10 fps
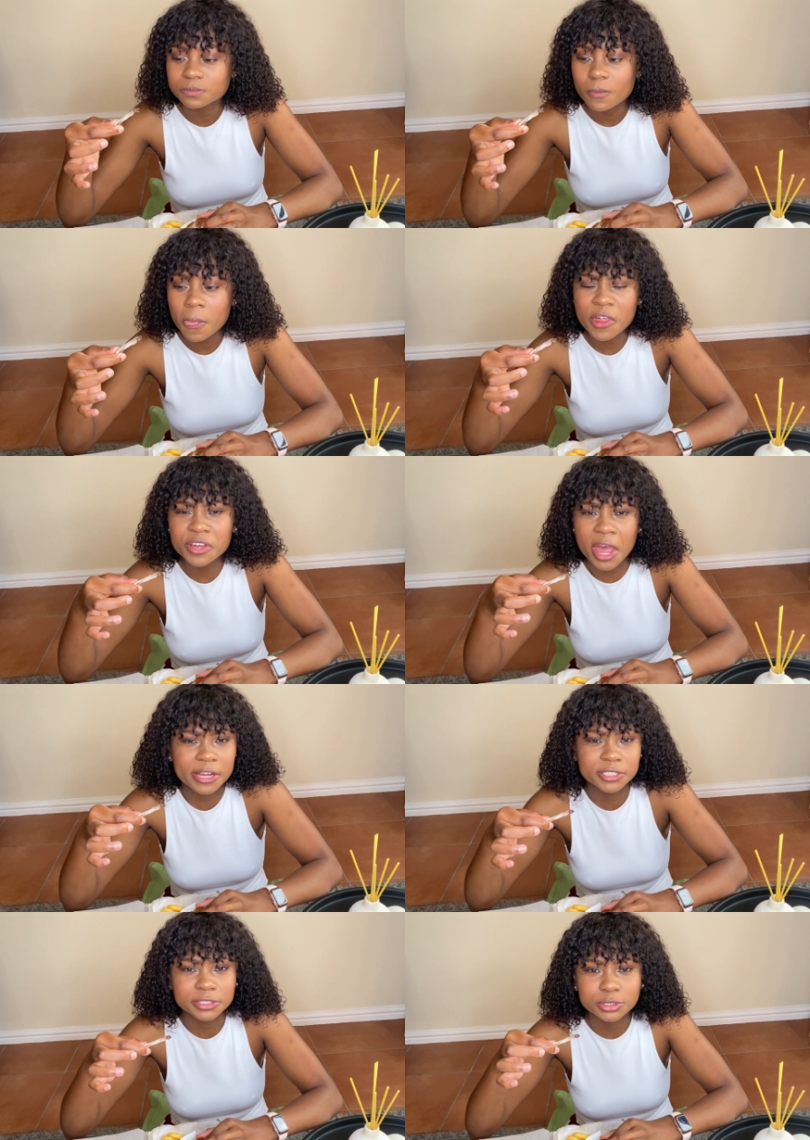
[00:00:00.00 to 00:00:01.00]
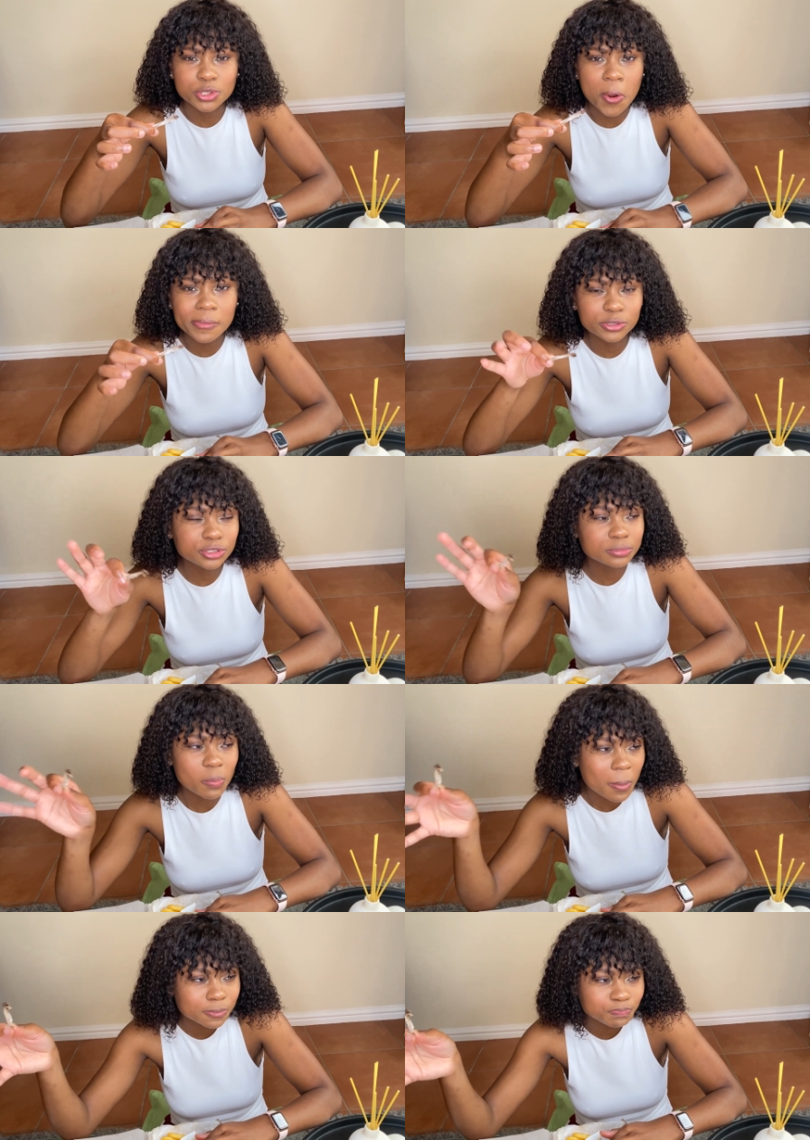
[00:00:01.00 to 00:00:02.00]
Nothing hectic, you know, I'm just,
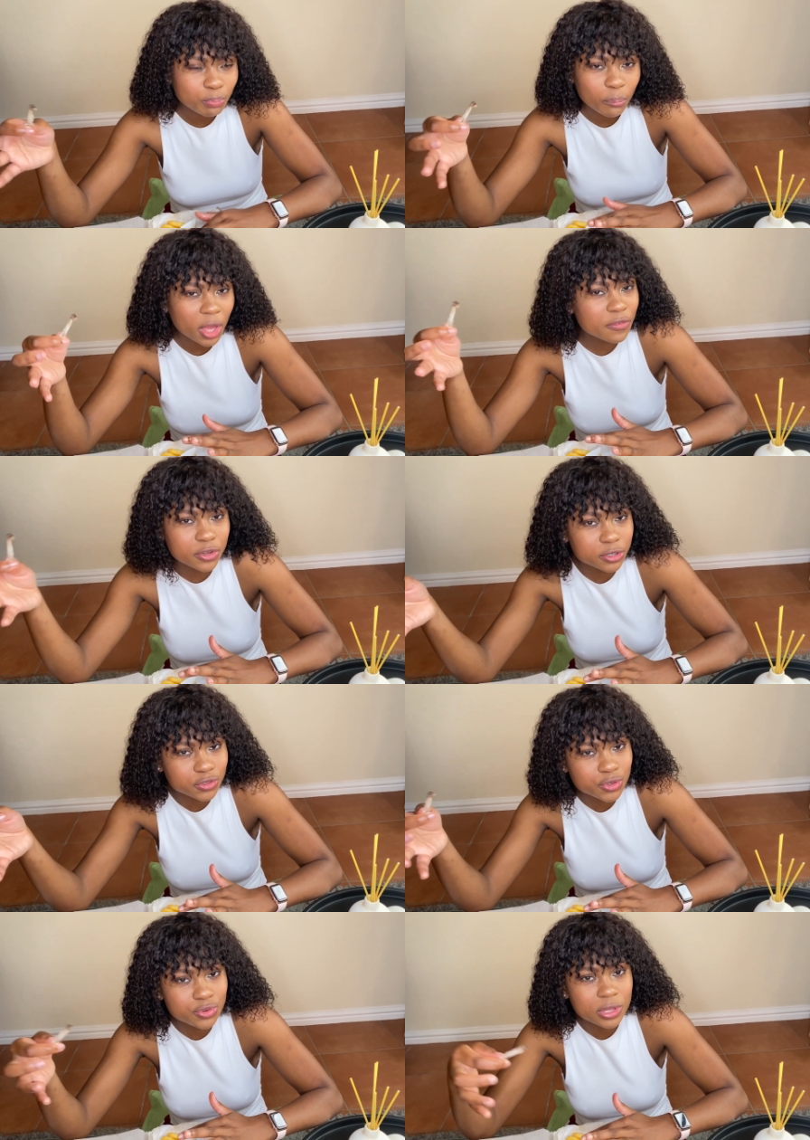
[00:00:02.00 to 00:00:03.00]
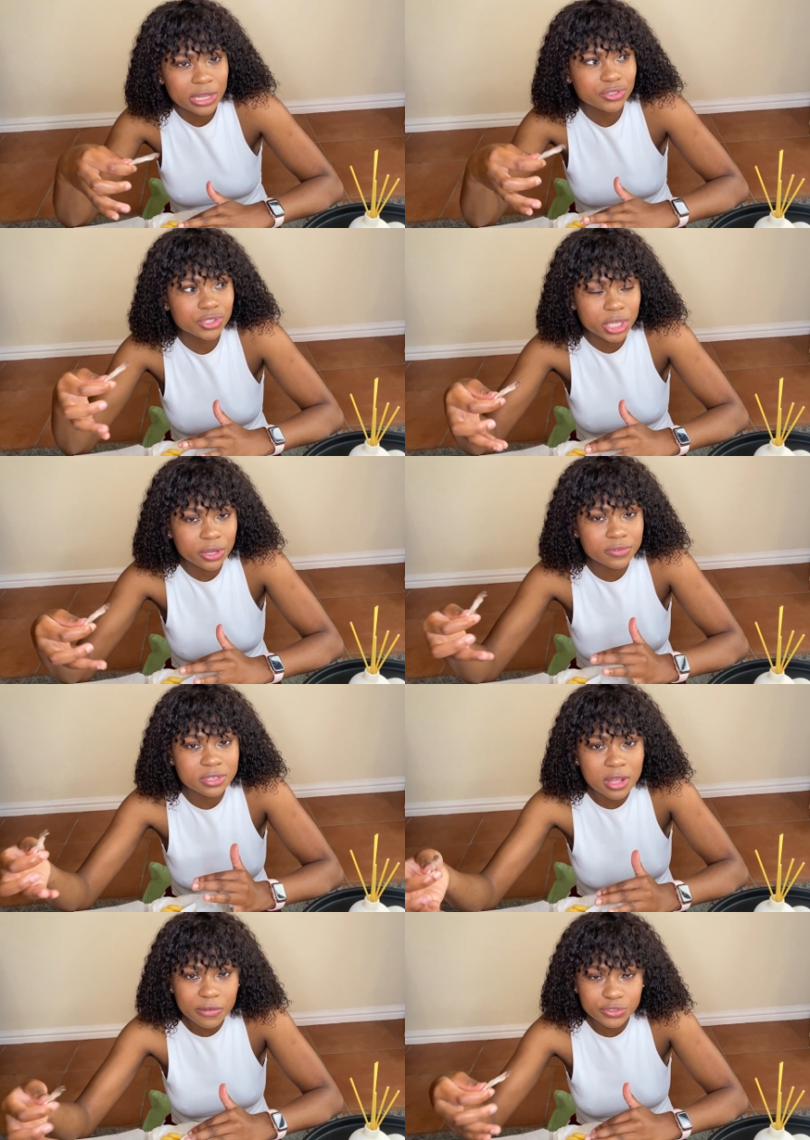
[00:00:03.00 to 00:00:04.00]
every girl should do that. You take care of
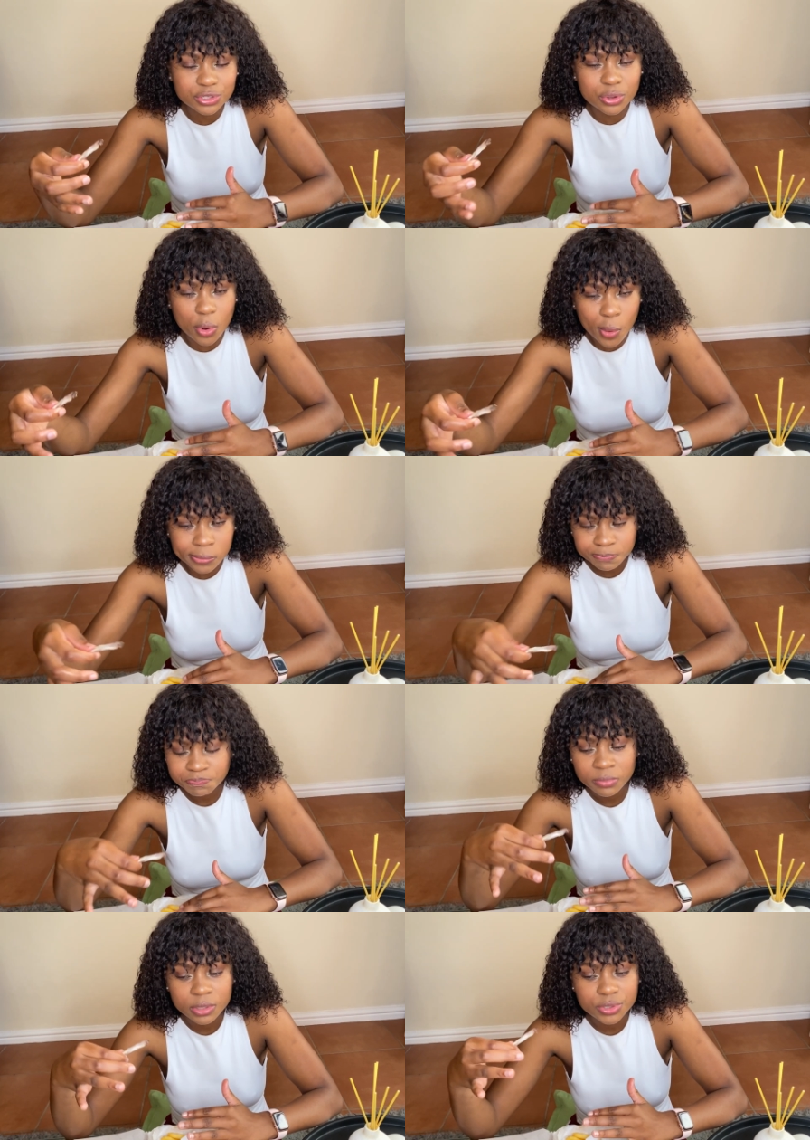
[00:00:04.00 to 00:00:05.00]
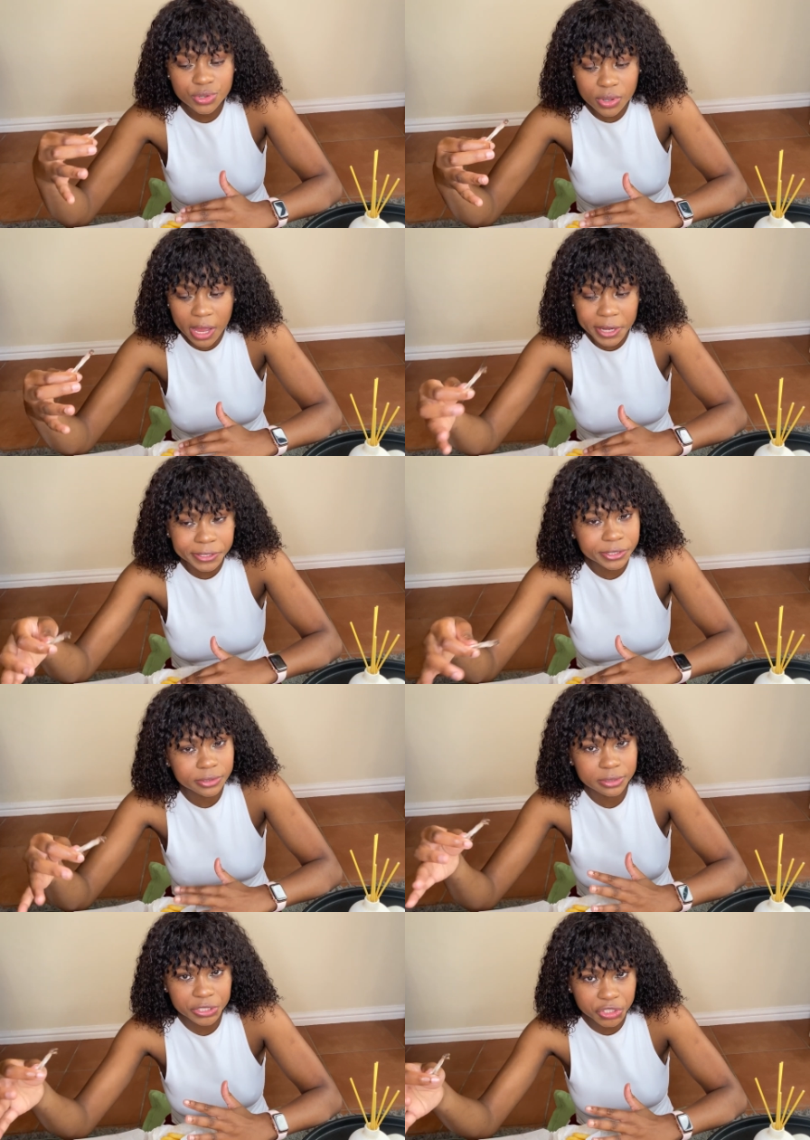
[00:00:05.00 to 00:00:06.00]
yourself, you should go see your
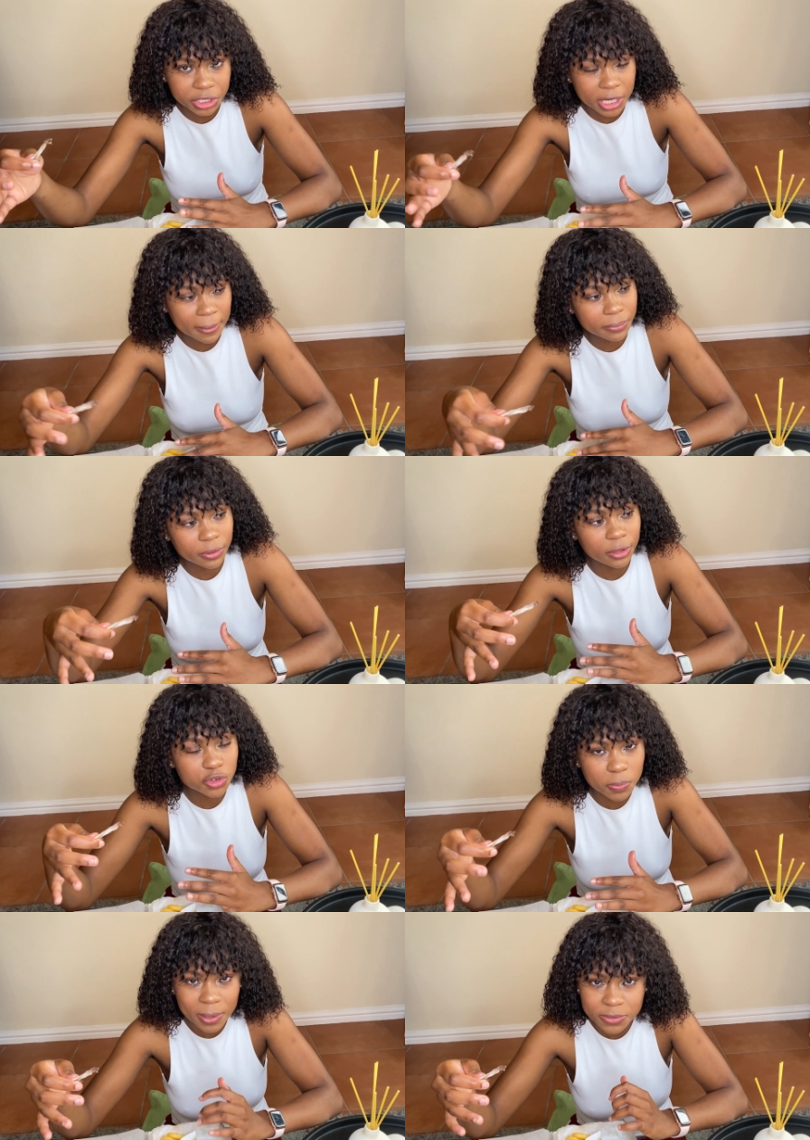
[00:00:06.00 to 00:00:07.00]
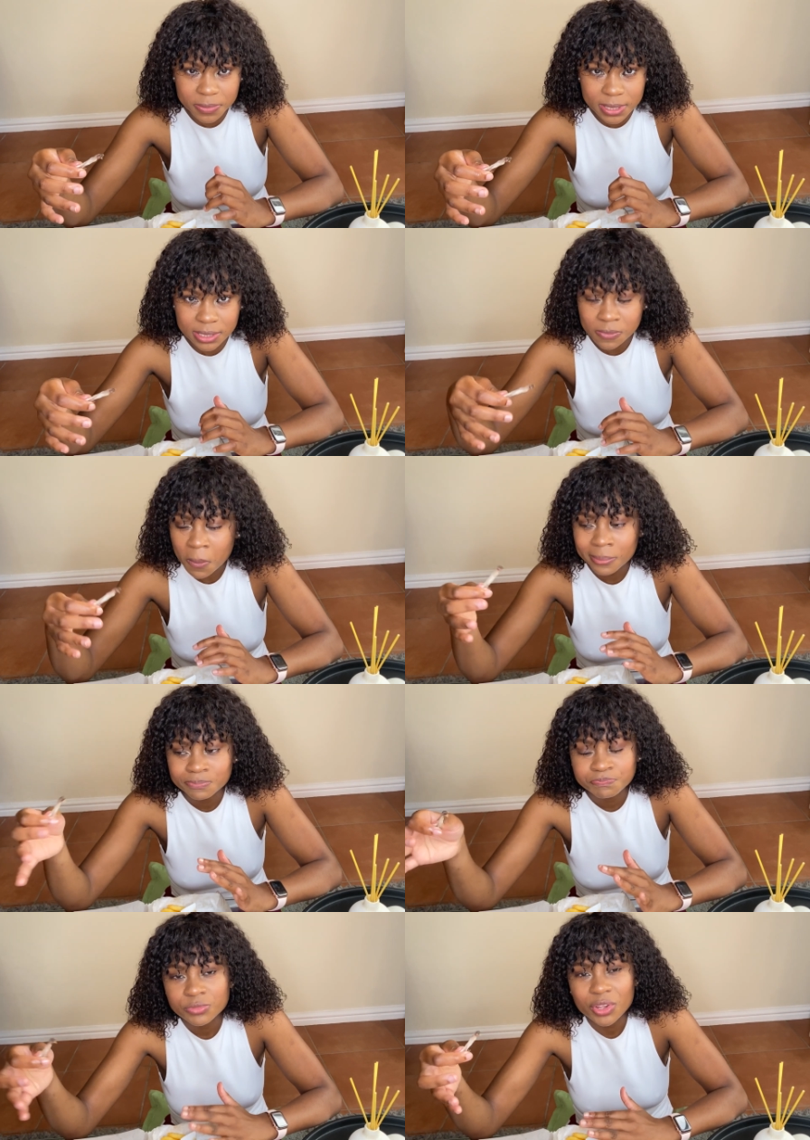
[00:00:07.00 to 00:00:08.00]
gynae, get checked up, get your pap smears.
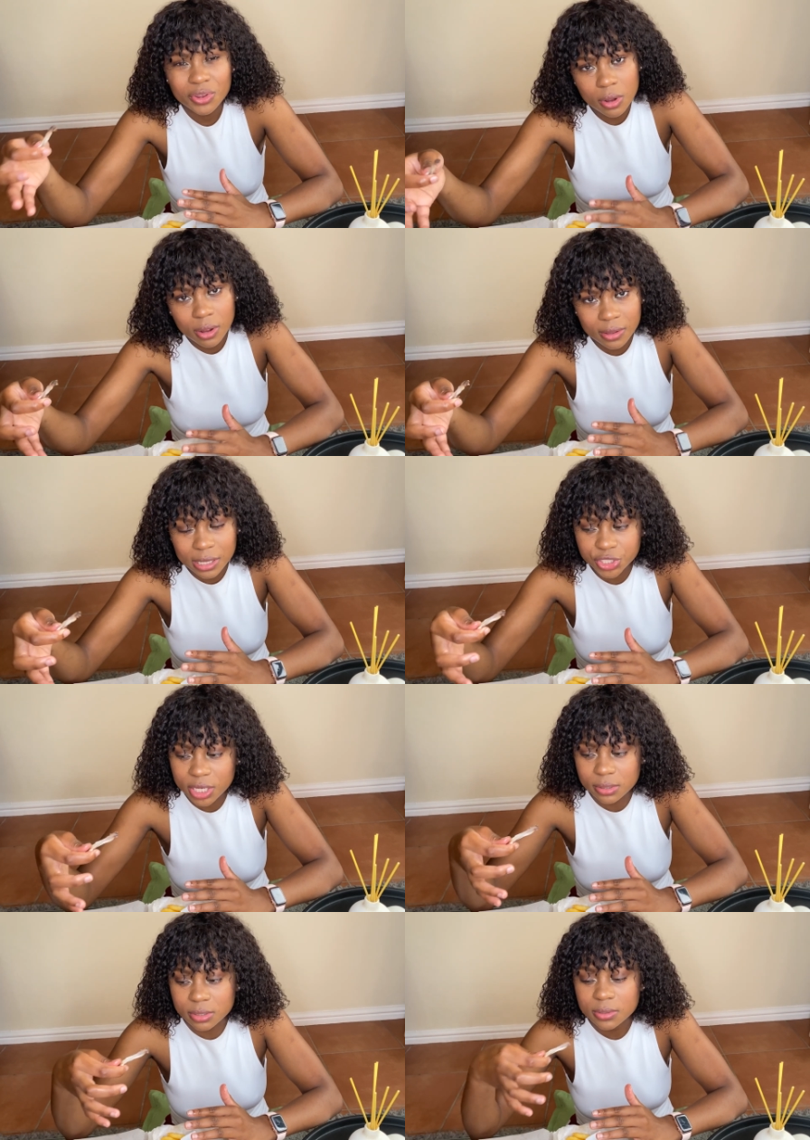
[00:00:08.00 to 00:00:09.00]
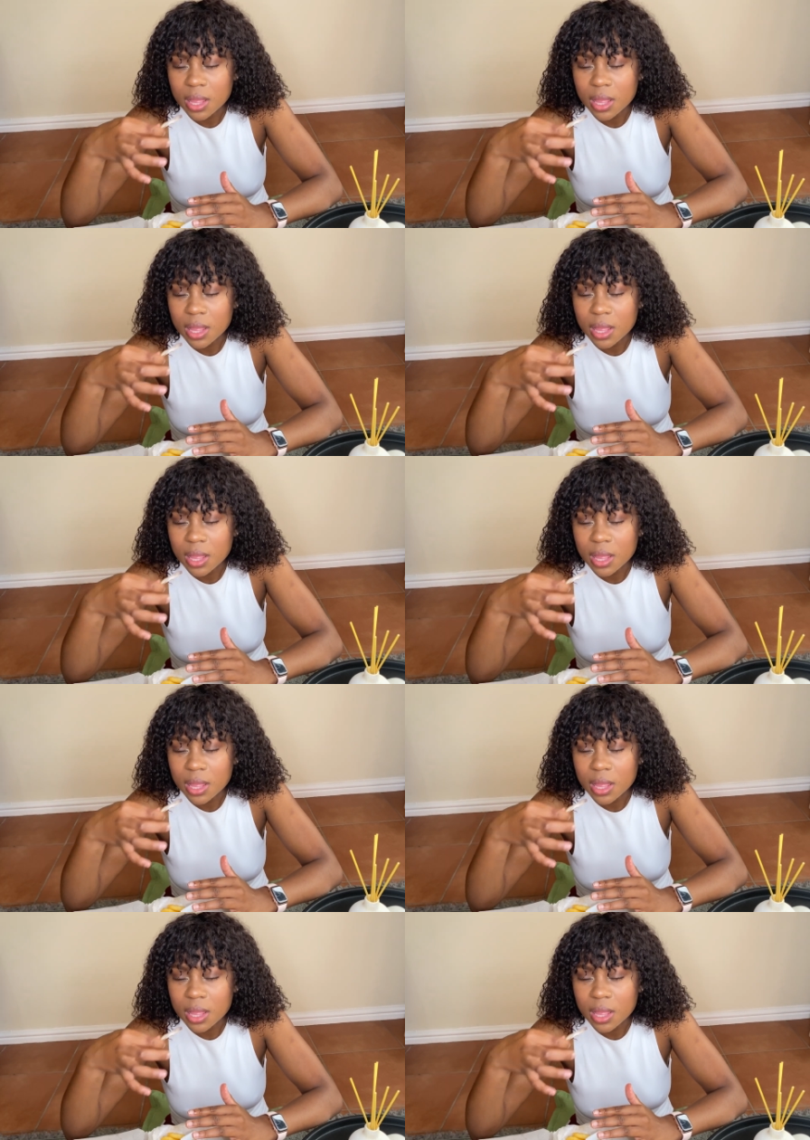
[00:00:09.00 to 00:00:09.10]
You know, all that shambles.